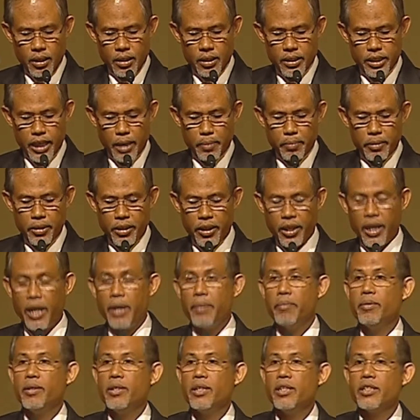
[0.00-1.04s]

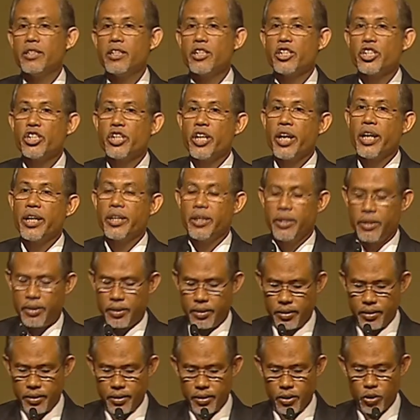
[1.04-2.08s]
Cybercrime is a shared
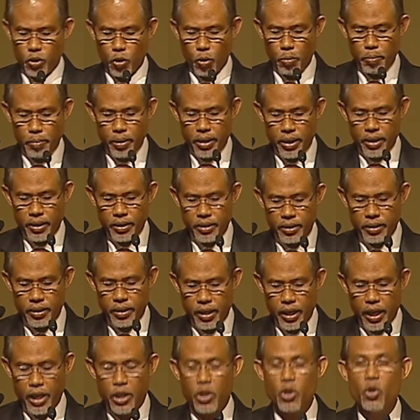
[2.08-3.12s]

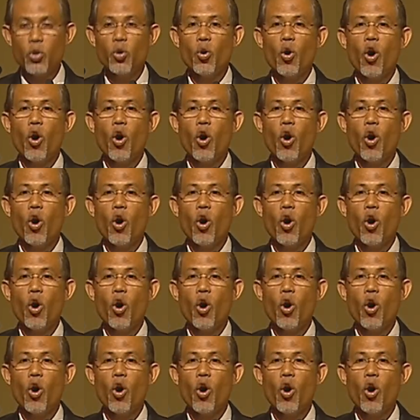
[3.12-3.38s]
domain, and no